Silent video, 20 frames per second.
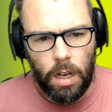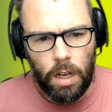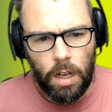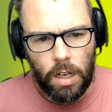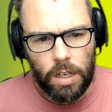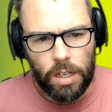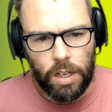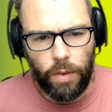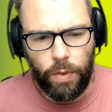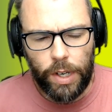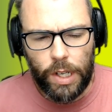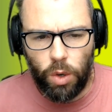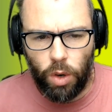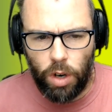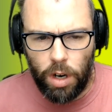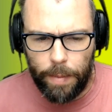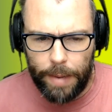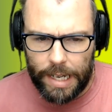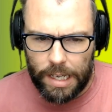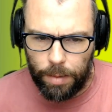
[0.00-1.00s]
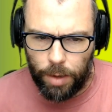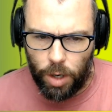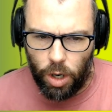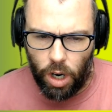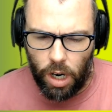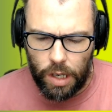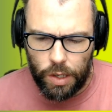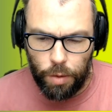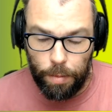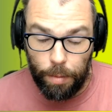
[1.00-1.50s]
So if we talk about some
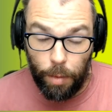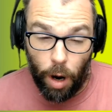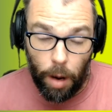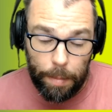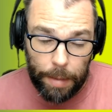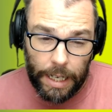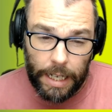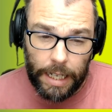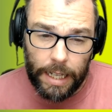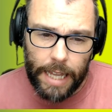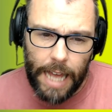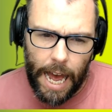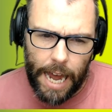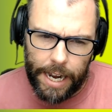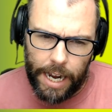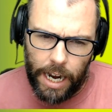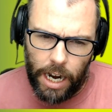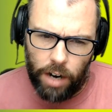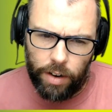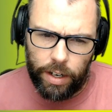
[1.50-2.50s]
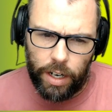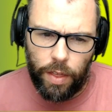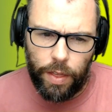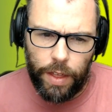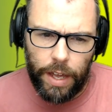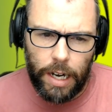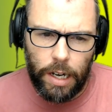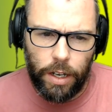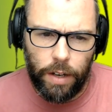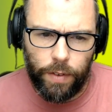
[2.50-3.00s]
guys who might be in that area,
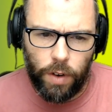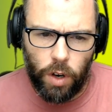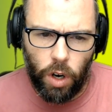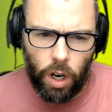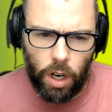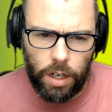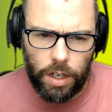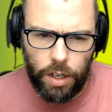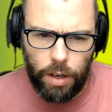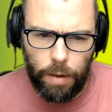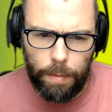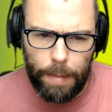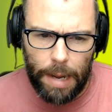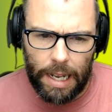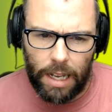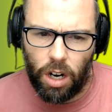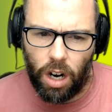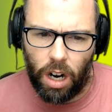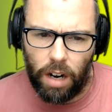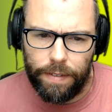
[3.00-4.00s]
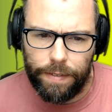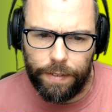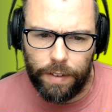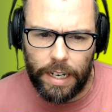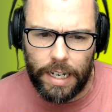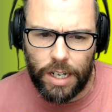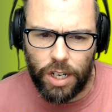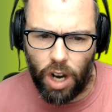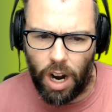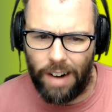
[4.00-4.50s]
then you've got, you know, Malachi
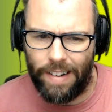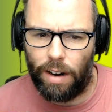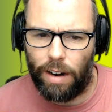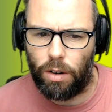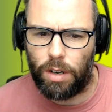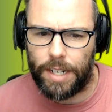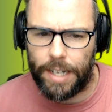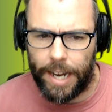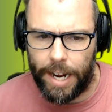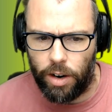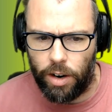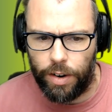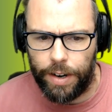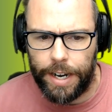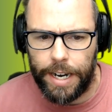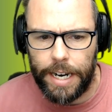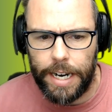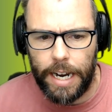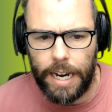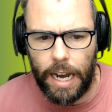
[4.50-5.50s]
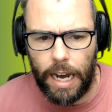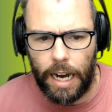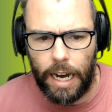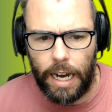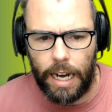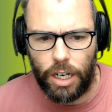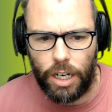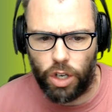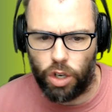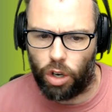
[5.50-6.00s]
Flynn, Tyrell Terry,
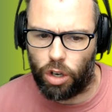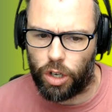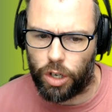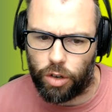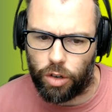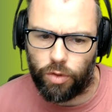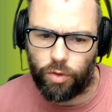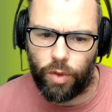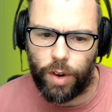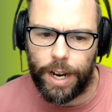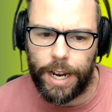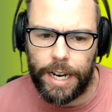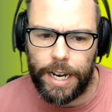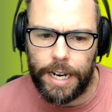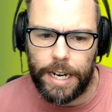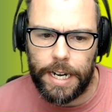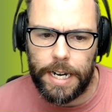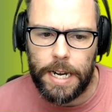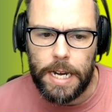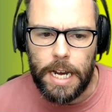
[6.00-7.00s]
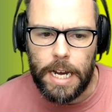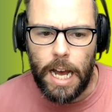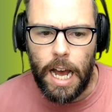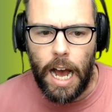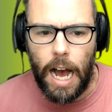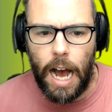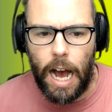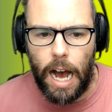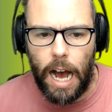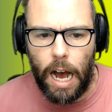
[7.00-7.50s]
uh, Josh Green,
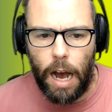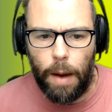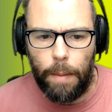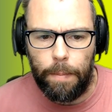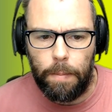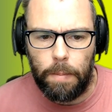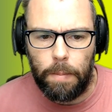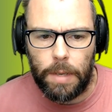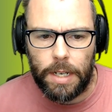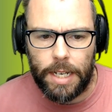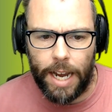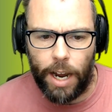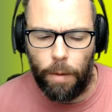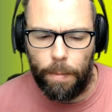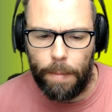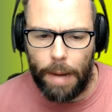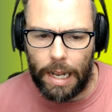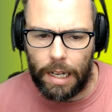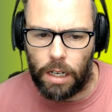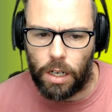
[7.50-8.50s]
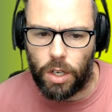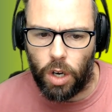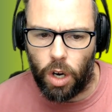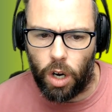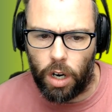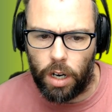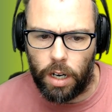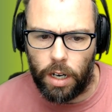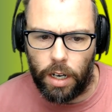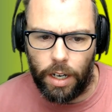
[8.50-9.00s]
um, Teo
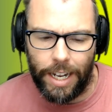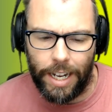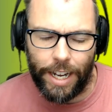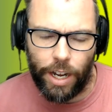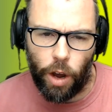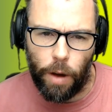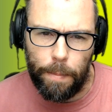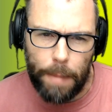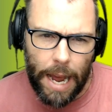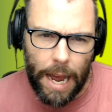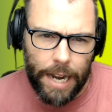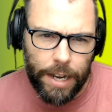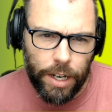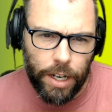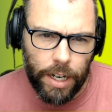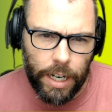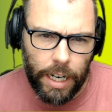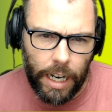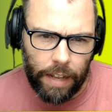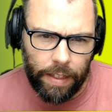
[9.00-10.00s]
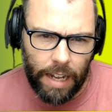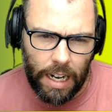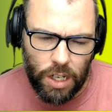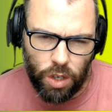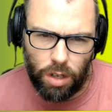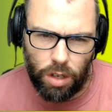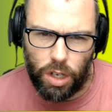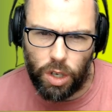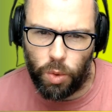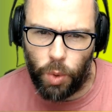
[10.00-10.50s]
Maladon, Nico Mannion in that
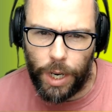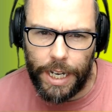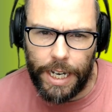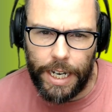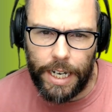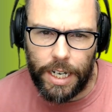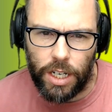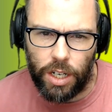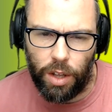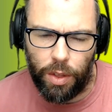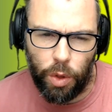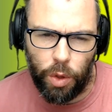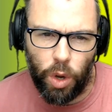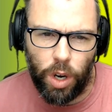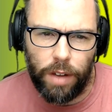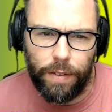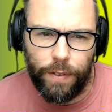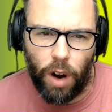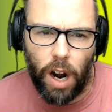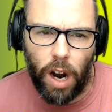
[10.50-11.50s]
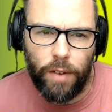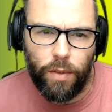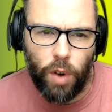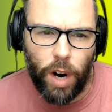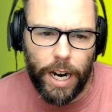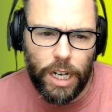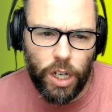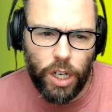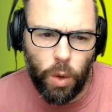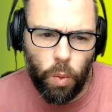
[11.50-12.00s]
sort of twenty to thirty-five
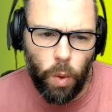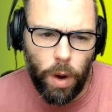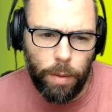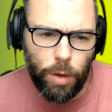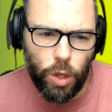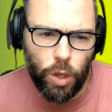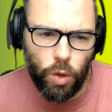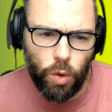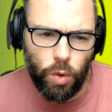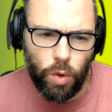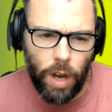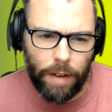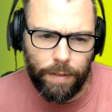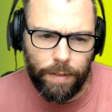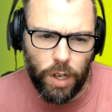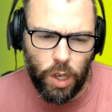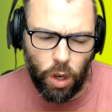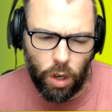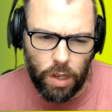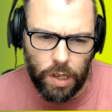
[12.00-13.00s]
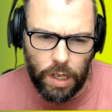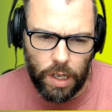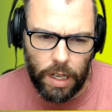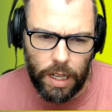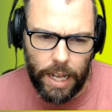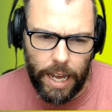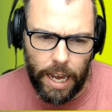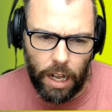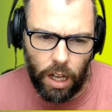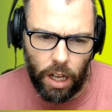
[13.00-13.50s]
range. Like, where would you have Dotson
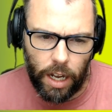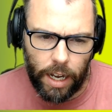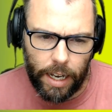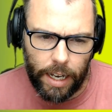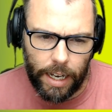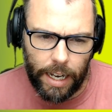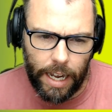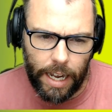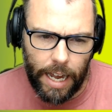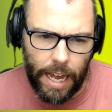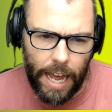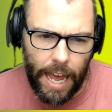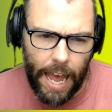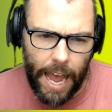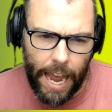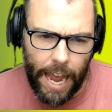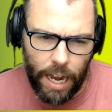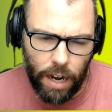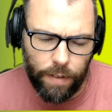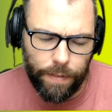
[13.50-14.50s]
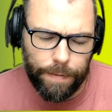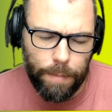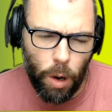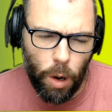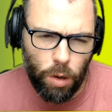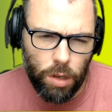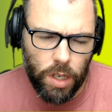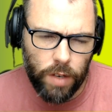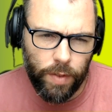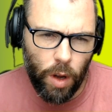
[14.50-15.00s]
there? Like, ahead of
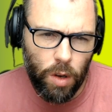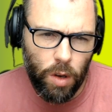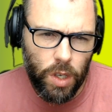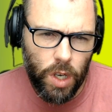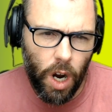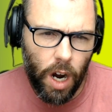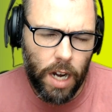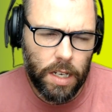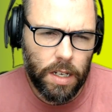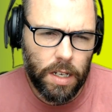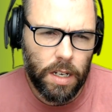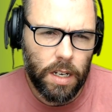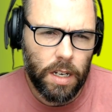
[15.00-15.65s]
most of those guys?